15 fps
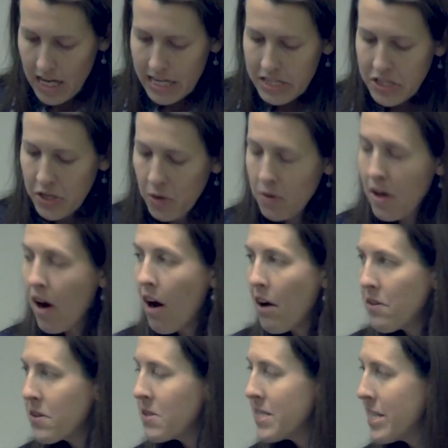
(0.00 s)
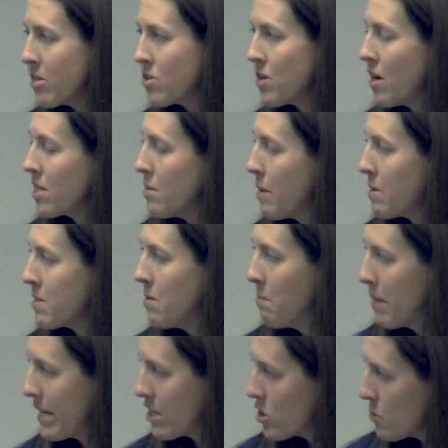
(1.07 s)
So the authors here talked about some
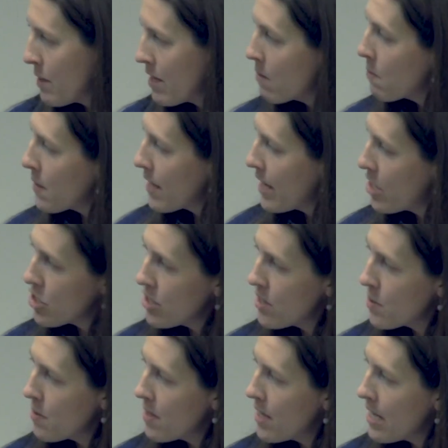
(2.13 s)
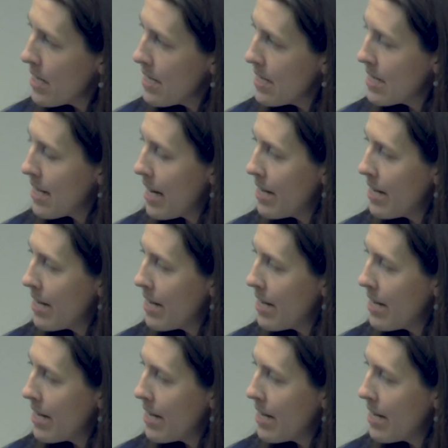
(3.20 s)
management implications with this,